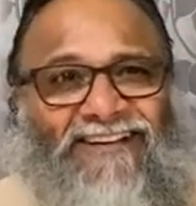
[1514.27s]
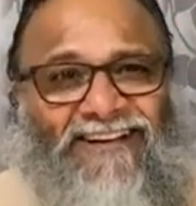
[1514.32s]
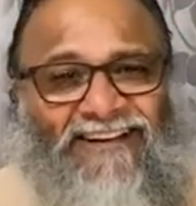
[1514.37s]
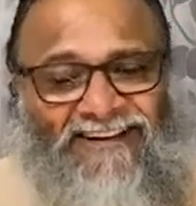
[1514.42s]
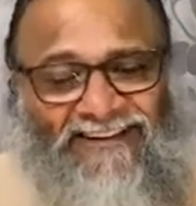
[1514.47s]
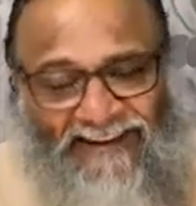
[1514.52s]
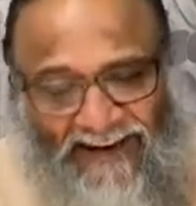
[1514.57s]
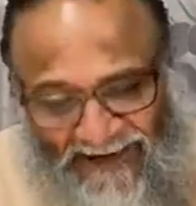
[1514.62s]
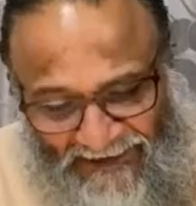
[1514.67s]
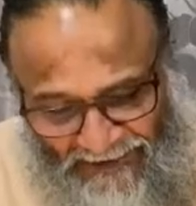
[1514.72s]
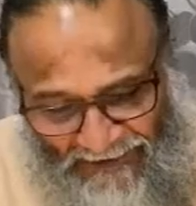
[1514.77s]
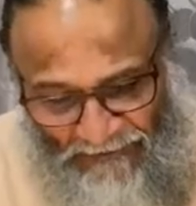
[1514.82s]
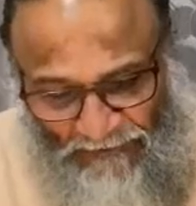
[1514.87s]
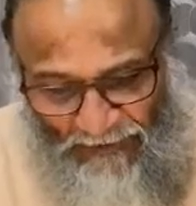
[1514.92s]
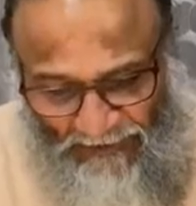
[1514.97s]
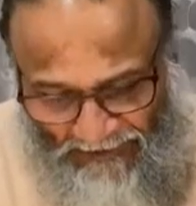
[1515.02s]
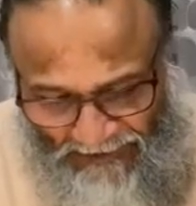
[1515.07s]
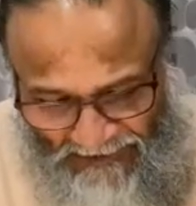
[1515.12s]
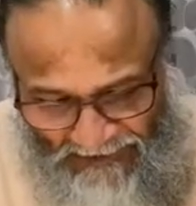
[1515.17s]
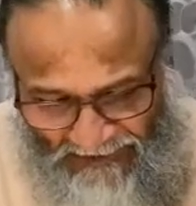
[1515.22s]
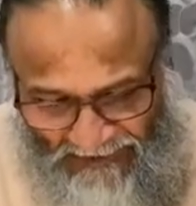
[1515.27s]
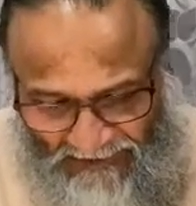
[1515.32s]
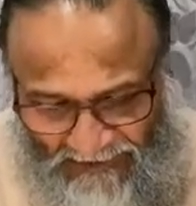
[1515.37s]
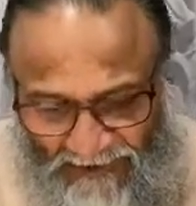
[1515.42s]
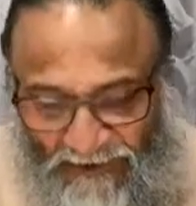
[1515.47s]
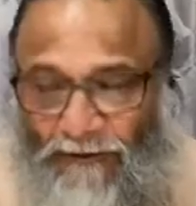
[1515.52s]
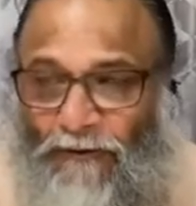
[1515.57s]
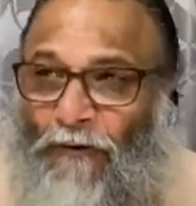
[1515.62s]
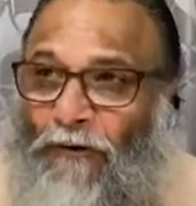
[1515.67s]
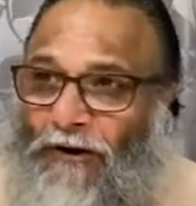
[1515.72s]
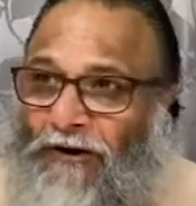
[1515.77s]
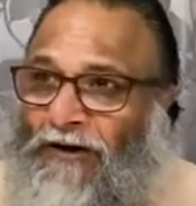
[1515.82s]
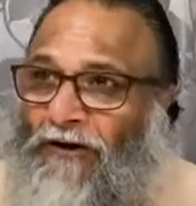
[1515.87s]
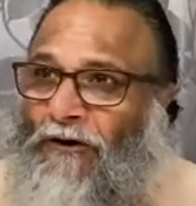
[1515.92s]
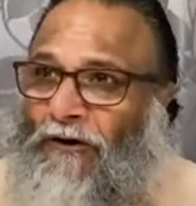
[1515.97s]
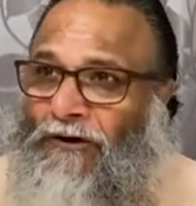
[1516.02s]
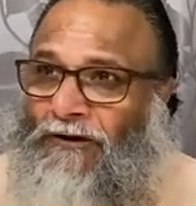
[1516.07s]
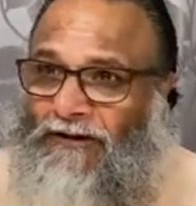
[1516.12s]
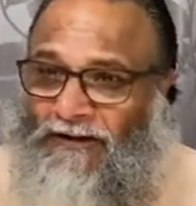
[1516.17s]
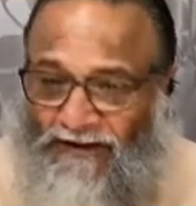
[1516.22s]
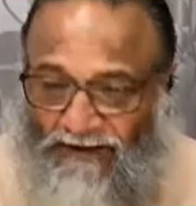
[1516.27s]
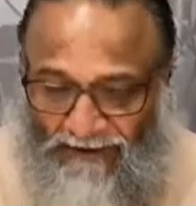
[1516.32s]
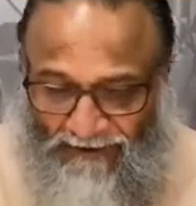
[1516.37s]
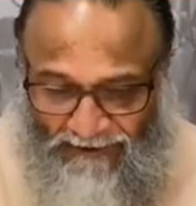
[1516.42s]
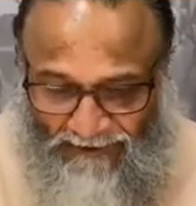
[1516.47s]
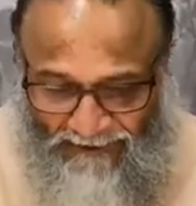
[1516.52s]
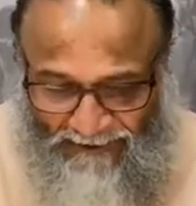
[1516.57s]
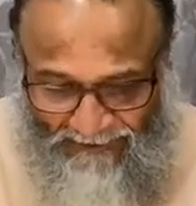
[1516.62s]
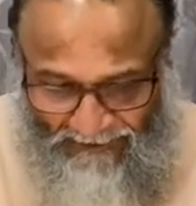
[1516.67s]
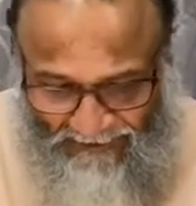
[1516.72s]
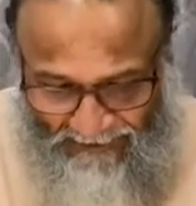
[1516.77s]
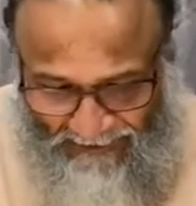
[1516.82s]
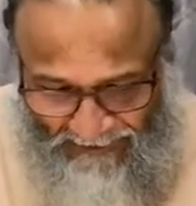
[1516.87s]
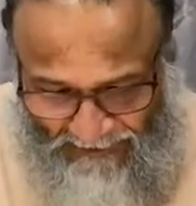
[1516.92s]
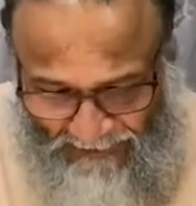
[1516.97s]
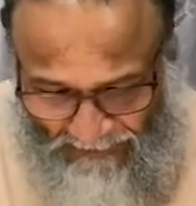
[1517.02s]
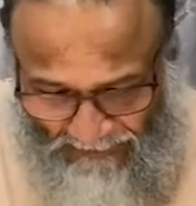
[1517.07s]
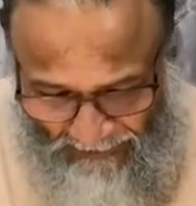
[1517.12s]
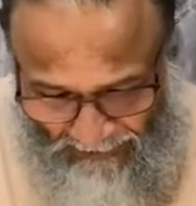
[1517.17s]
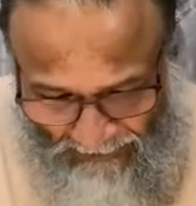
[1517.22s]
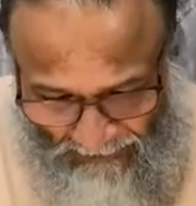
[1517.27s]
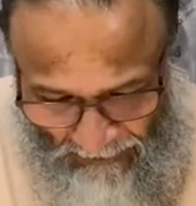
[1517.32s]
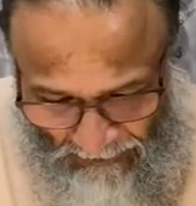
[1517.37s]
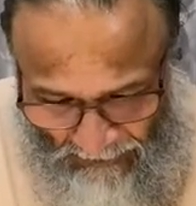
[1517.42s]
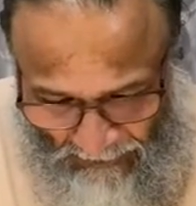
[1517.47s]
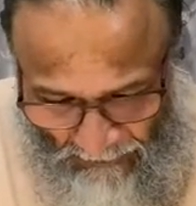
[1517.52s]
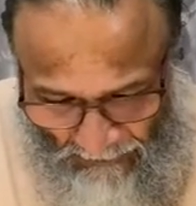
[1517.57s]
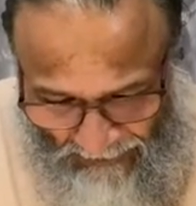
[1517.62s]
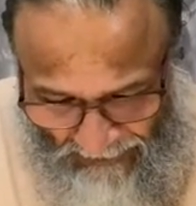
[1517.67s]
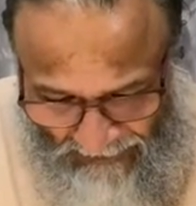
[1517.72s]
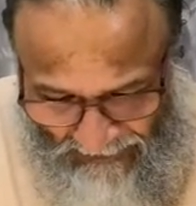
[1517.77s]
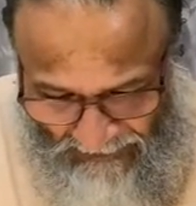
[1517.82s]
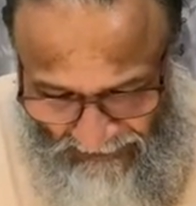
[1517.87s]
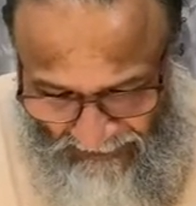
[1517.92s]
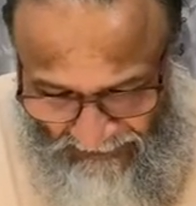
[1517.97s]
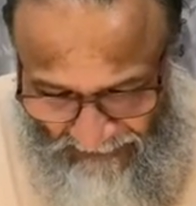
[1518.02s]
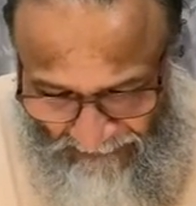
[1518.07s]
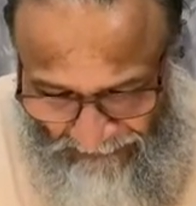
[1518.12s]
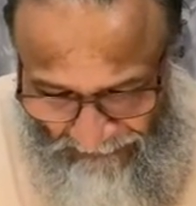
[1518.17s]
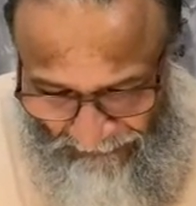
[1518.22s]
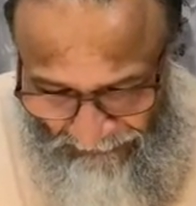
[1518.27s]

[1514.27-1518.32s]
And that is what is going on here in this particular verse.